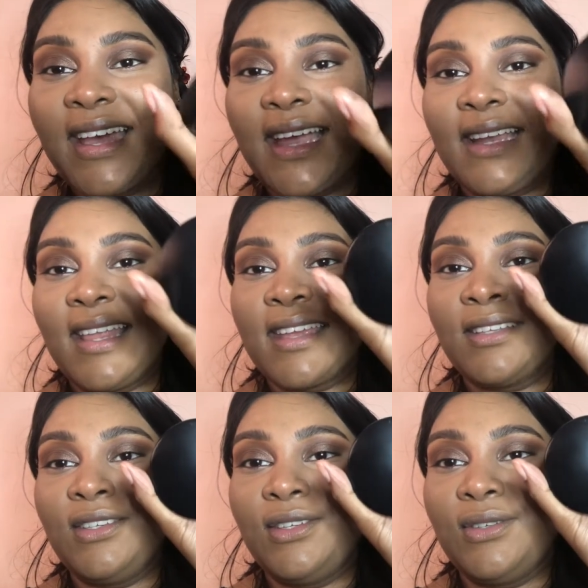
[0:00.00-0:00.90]
I like
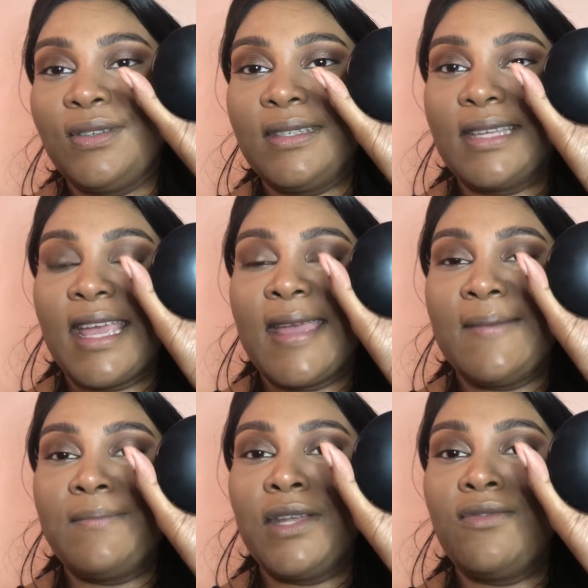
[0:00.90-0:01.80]
to use a
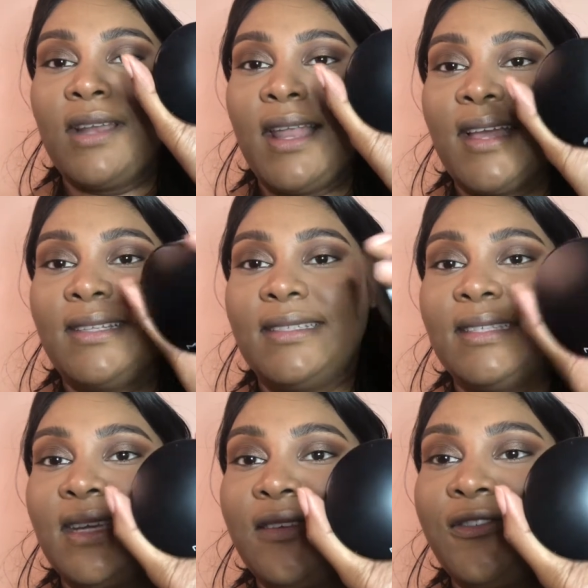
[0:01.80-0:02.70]
mineralized
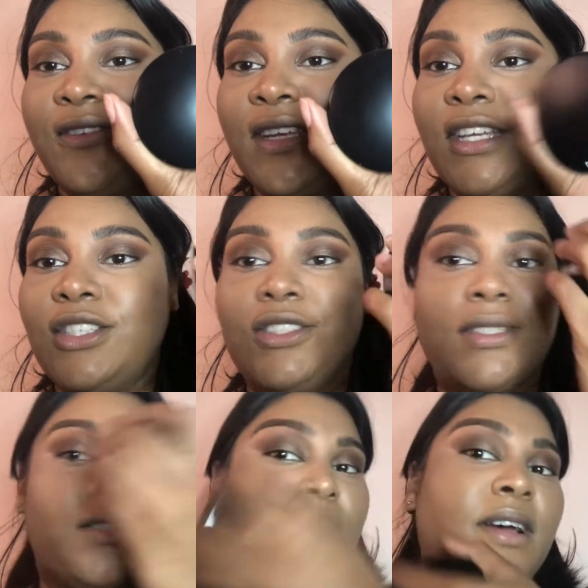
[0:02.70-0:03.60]
skin finish
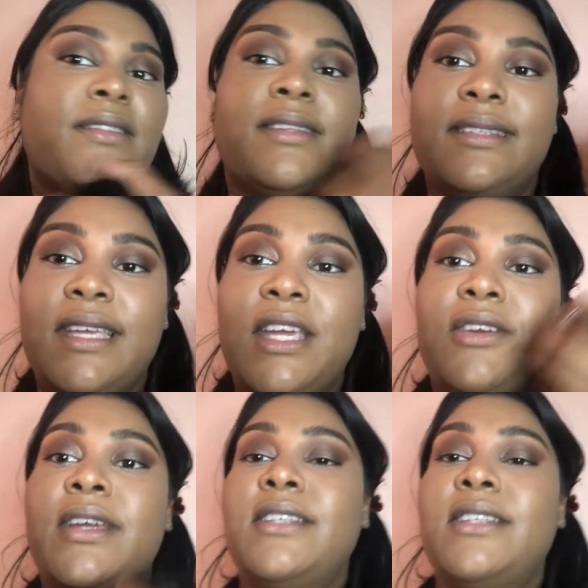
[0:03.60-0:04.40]
just around this area,